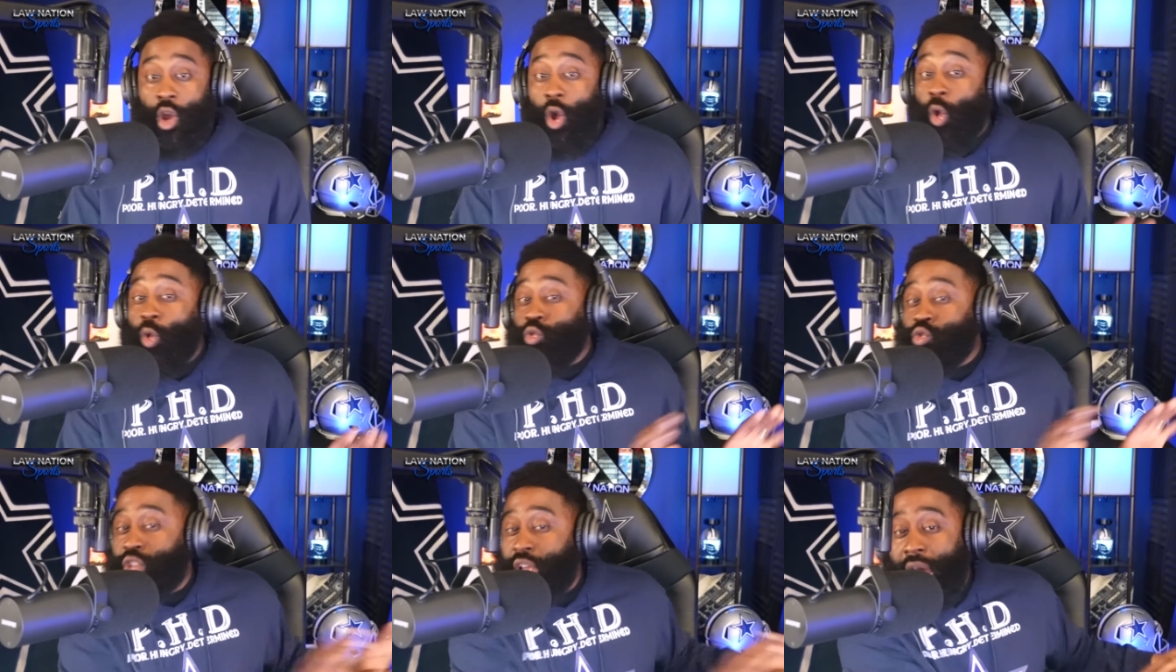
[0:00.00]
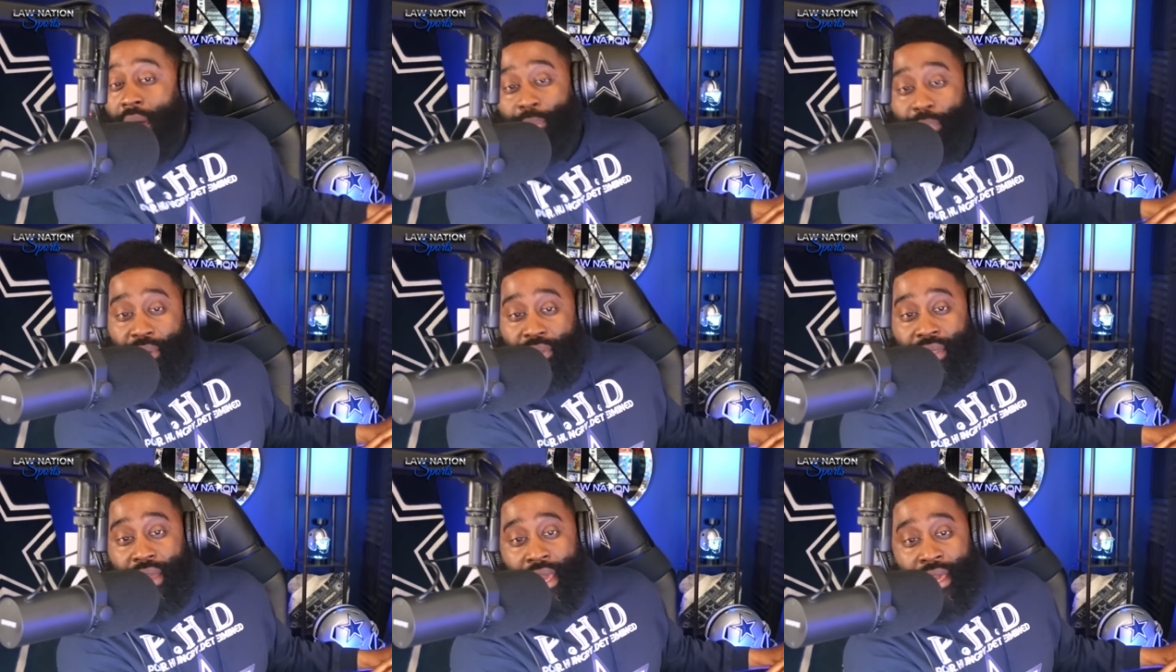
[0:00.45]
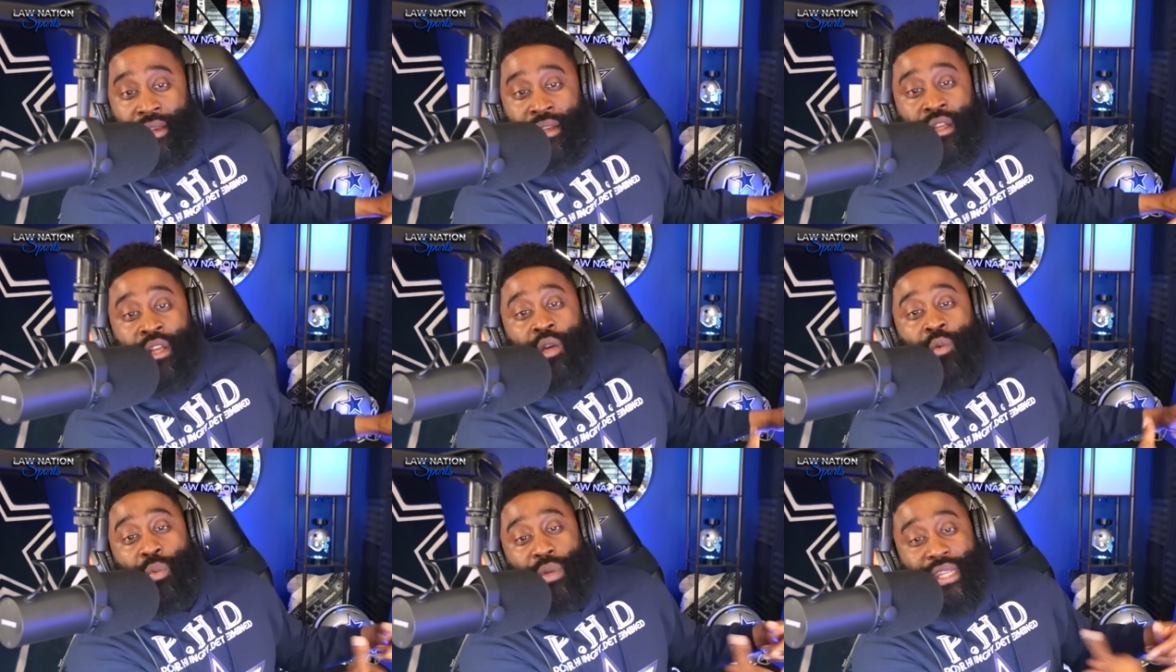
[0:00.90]
On top of that,
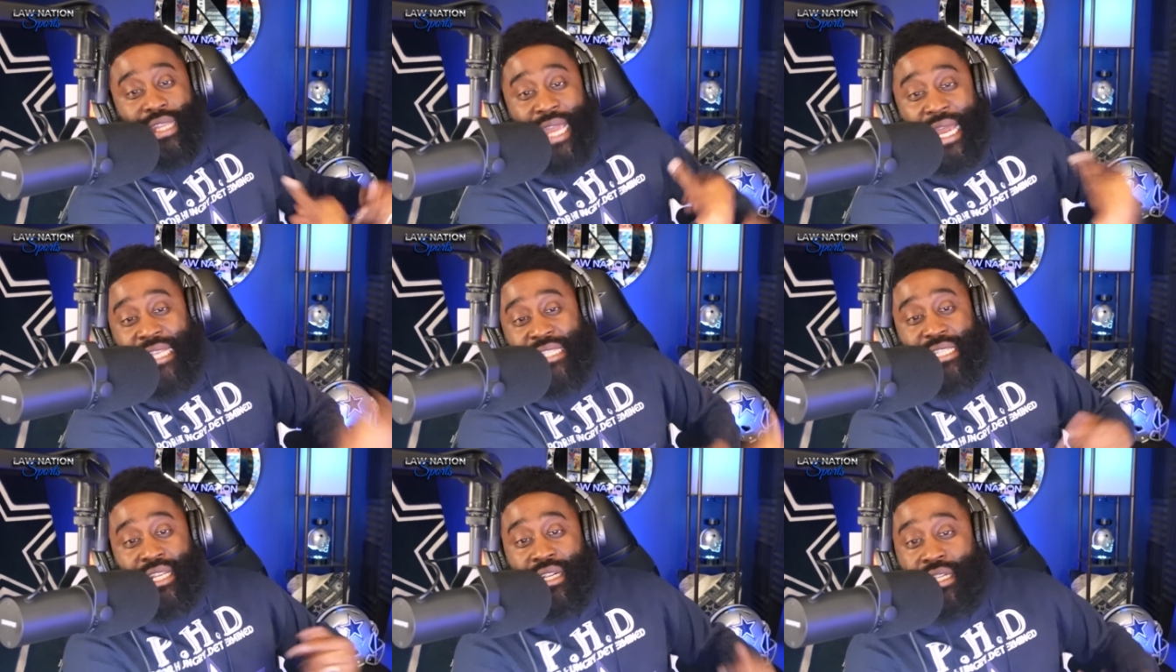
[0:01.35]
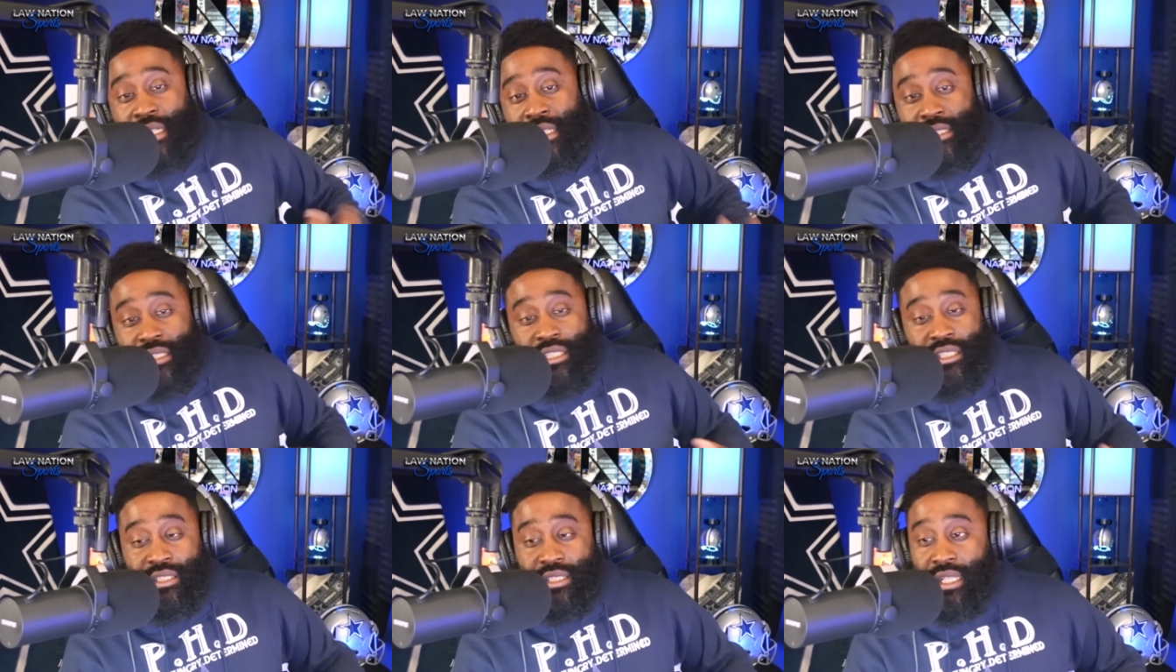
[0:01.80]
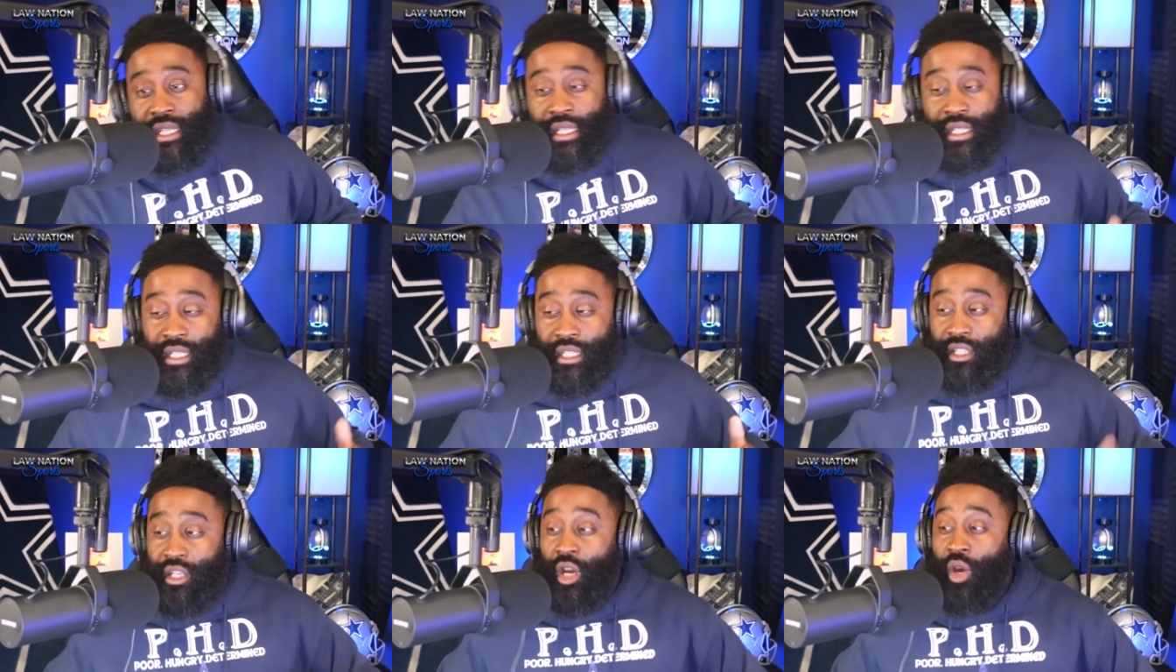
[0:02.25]
we got to understand
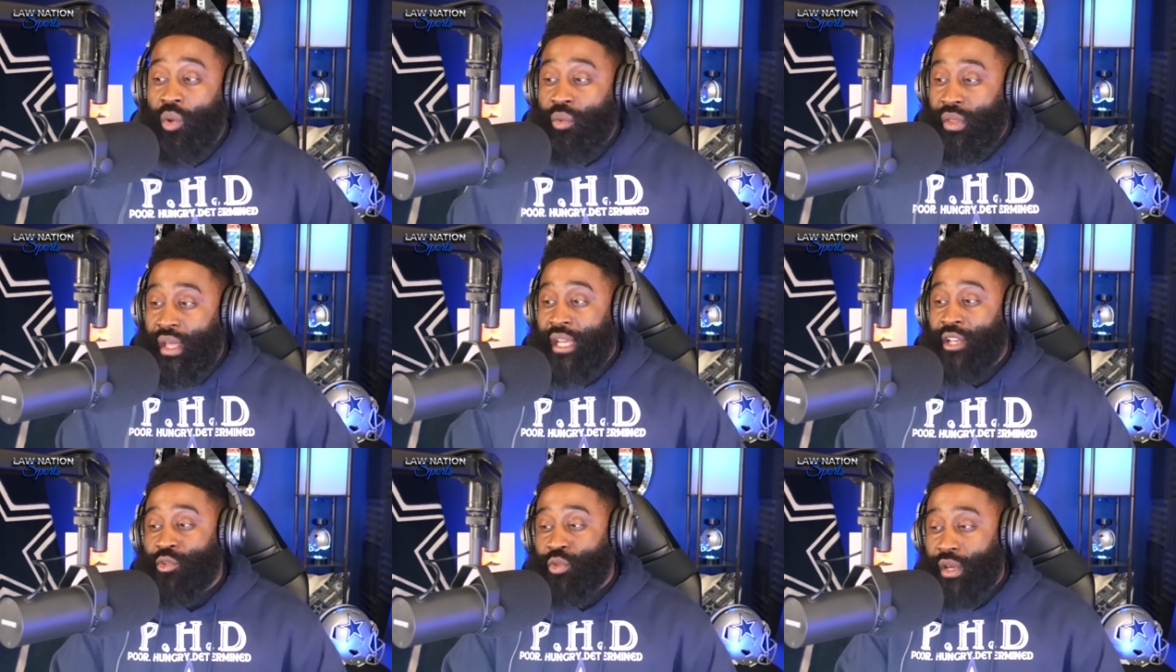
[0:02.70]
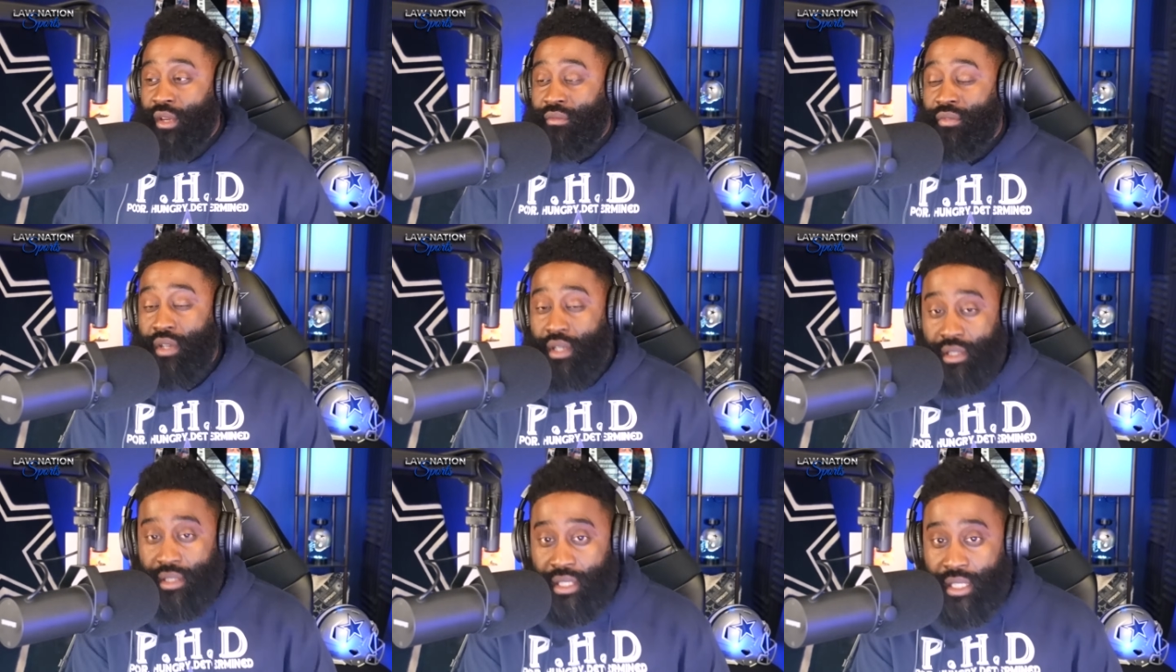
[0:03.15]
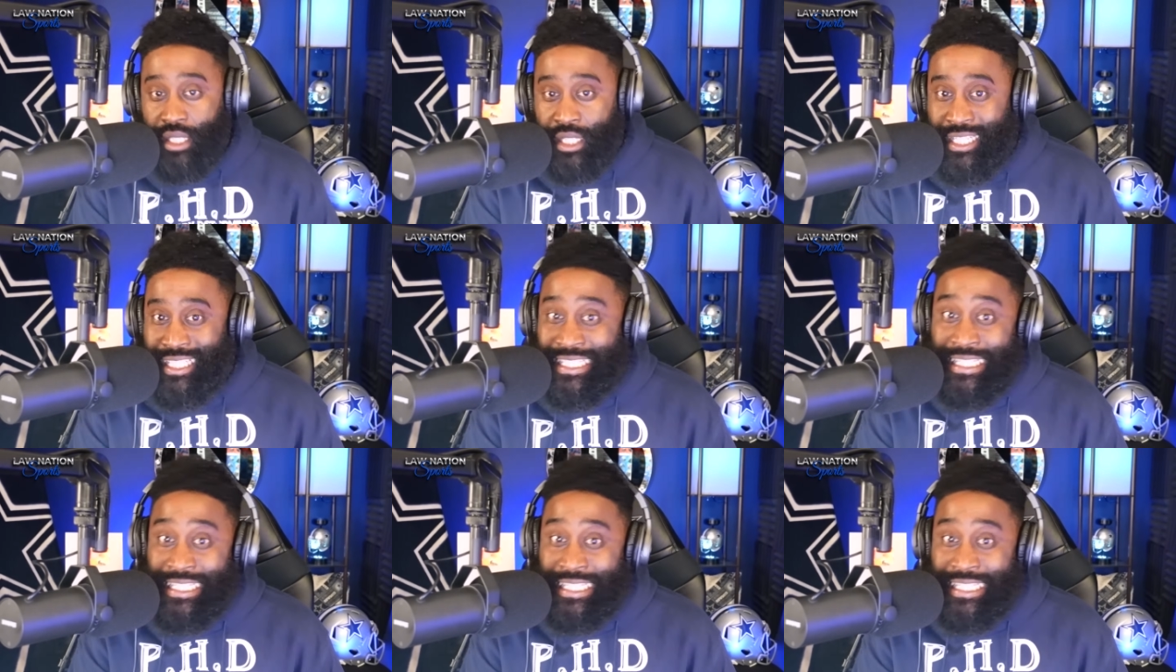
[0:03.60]
and know that Trevon Diggs,